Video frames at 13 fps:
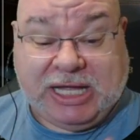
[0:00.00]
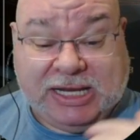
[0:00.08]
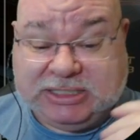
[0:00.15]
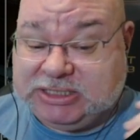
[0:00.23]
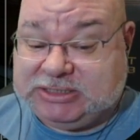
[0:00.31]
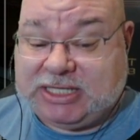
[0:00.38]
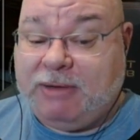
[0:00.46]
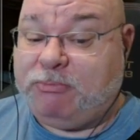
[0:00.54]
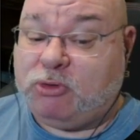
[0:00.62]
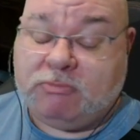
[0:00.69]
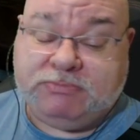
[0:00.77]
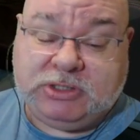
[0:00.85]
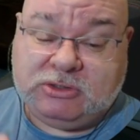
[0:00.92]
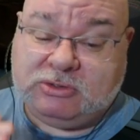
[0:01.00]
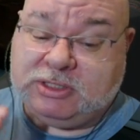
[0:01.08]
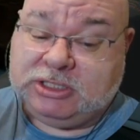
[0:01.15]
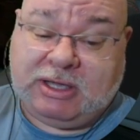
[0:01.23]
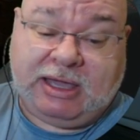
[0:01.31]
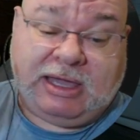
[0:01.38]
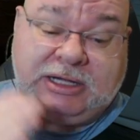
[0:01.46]
And it's the same problem that
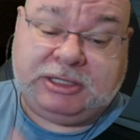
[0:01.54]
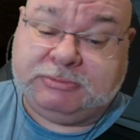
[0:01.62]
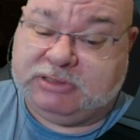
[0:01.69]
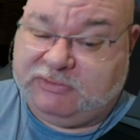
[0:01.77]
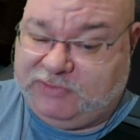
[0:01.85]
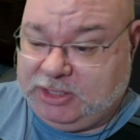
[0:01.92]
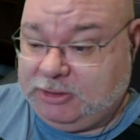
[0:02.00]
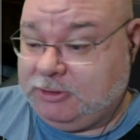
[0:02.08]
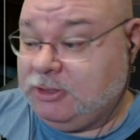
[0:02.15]
you had in Oblivion,